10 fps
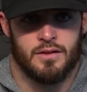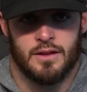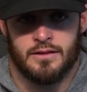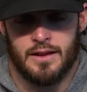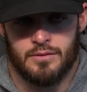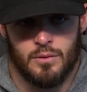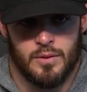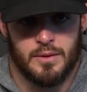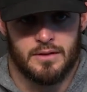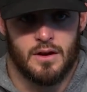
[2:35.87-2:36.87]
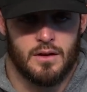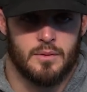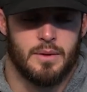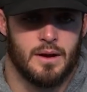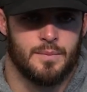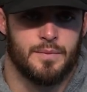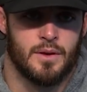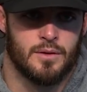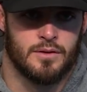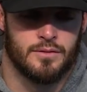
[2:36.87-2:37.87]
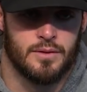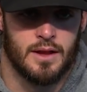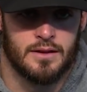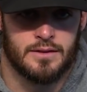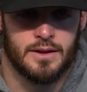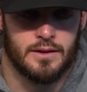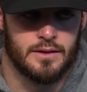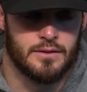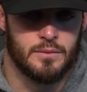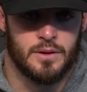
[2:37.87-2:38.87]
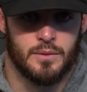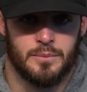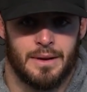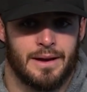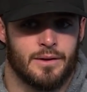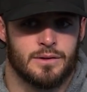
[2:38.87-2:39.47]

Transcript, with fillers: At least that's what we've been talking about. You know, because if we lost any of these, it really wouldn't matter.